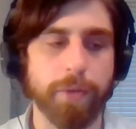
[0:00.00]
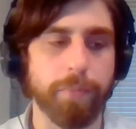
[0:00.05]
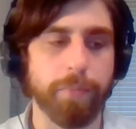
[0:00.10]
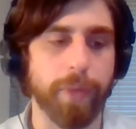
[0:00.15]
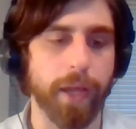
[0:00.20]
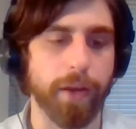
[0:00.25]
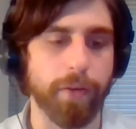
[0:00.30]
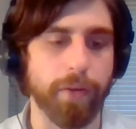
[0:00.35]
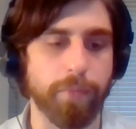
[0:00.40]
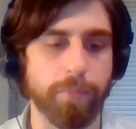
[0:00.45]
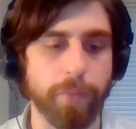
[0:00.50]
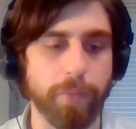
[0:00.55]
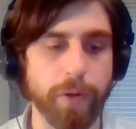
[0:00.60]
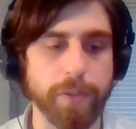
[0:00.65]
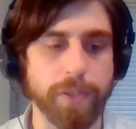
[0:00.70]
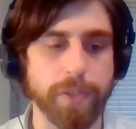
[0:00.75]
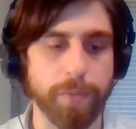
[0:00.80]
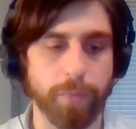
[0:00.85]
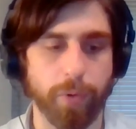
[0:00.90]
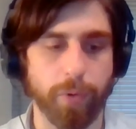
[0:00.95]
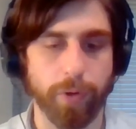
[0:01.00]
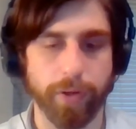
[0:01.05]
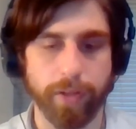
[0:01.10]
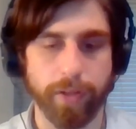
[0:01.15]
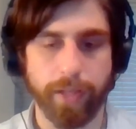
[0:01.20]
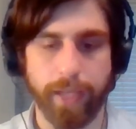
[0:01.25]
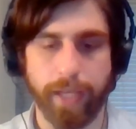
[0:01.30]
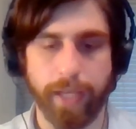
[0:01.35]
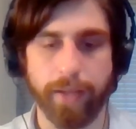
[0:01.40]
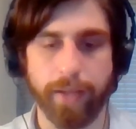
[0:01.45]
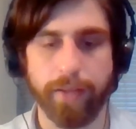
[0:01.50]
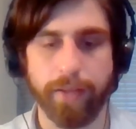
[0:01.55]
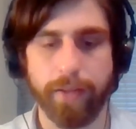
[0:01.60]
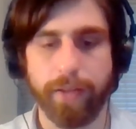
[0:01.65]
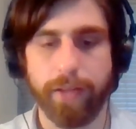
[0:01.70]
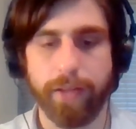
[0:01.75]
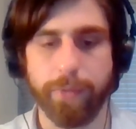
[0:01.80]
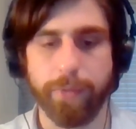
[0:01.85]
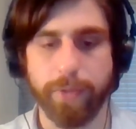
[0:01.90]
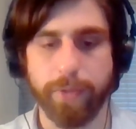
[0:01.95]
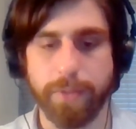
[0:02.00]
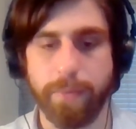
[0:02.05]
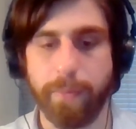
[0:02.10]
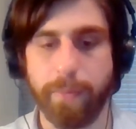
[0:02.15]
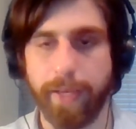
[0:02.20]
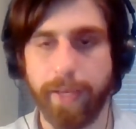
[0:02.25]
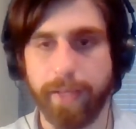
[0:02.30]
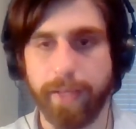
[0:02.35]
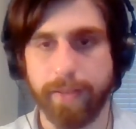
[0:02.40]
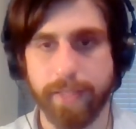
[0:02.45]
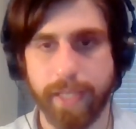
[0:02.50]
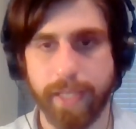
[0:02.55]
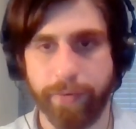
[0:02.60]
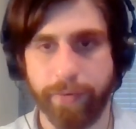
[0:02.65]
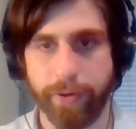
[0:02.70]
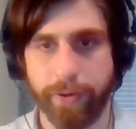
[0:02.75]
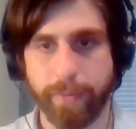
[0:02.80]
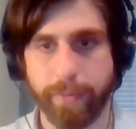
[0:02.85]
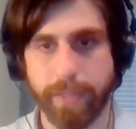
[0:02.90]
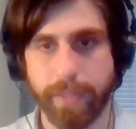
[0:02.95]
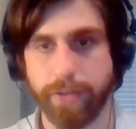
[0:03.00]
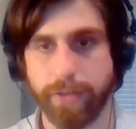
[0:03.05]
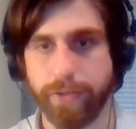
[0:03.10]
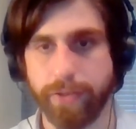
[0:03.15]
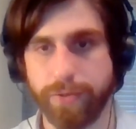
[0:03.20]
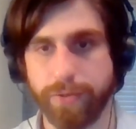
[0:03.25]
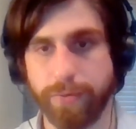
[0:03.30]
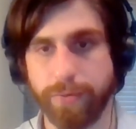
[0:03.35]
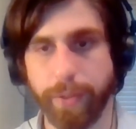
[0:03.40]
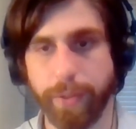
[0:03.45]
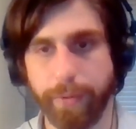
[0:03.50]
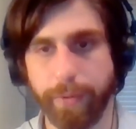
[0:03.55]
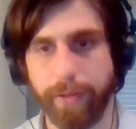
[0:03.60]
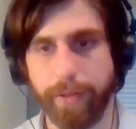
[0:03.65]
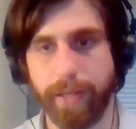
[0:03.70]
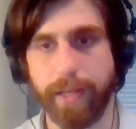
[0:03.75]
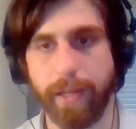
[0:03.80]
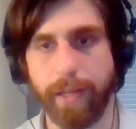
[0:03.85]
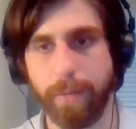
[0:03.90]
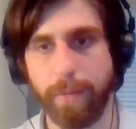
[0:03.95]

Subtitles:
But most importantly, you want to be making the set of arguments that are true and